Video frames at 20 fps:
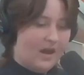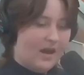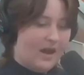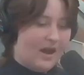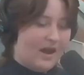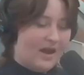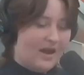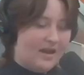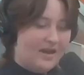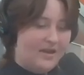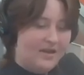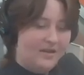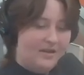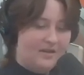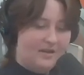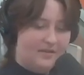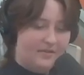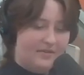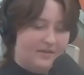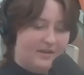I
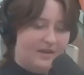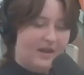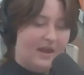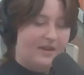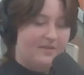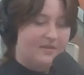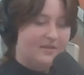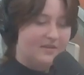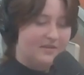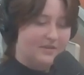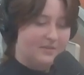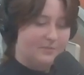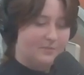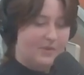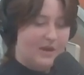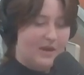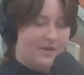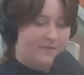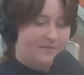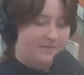think
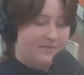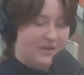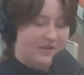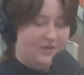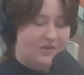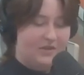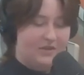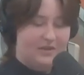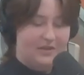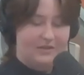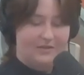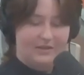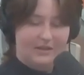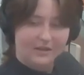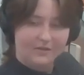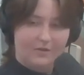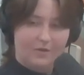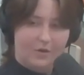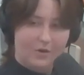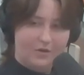I've mentioned it like
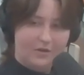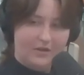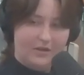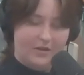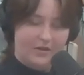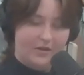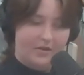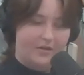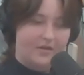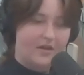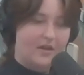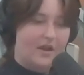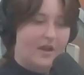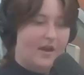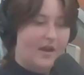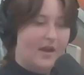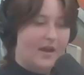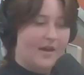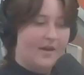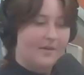earlier,
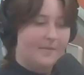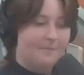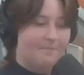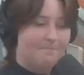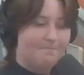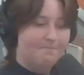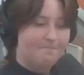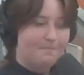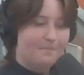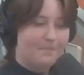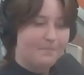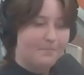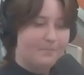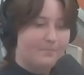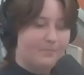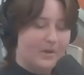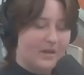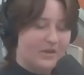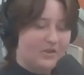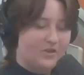
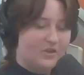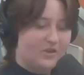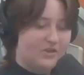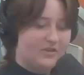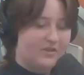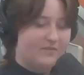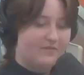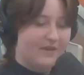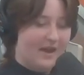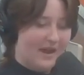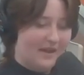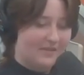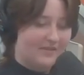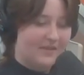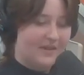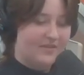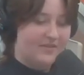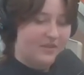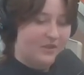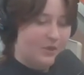but just the fact
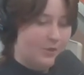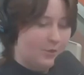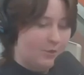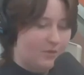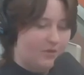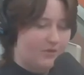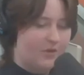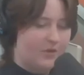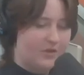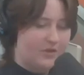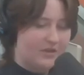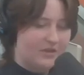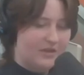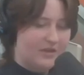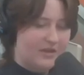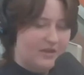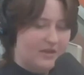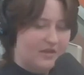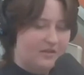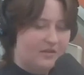that the
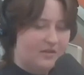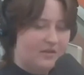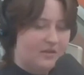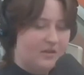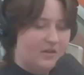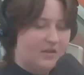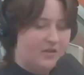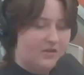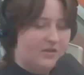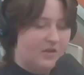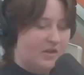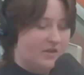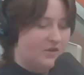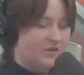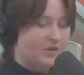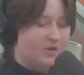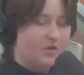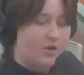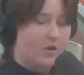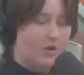university
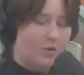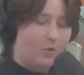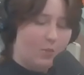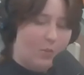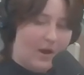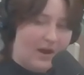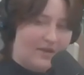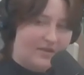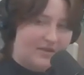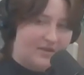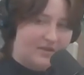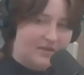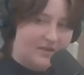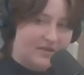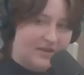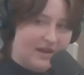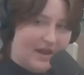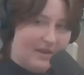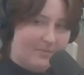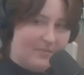doesn't know why this is
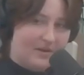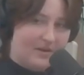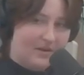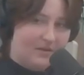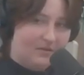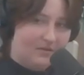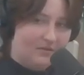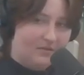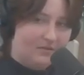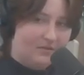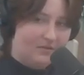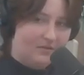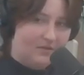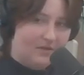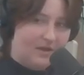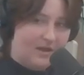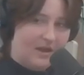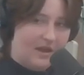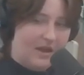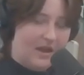happening,
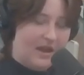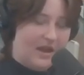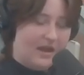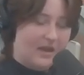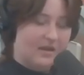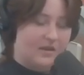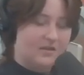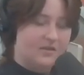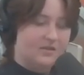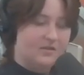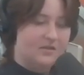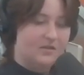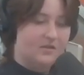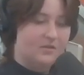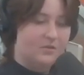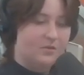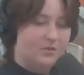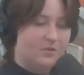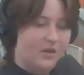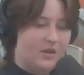and
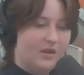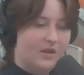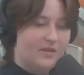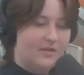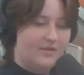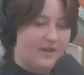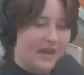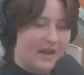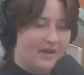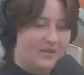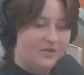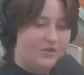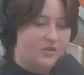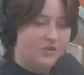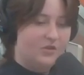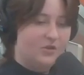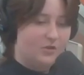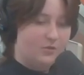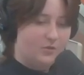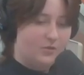that
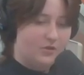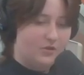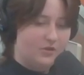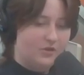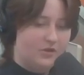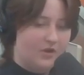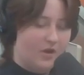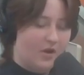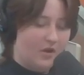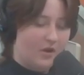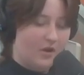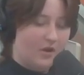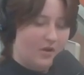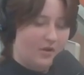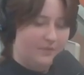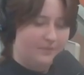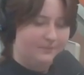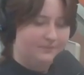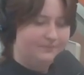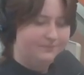students are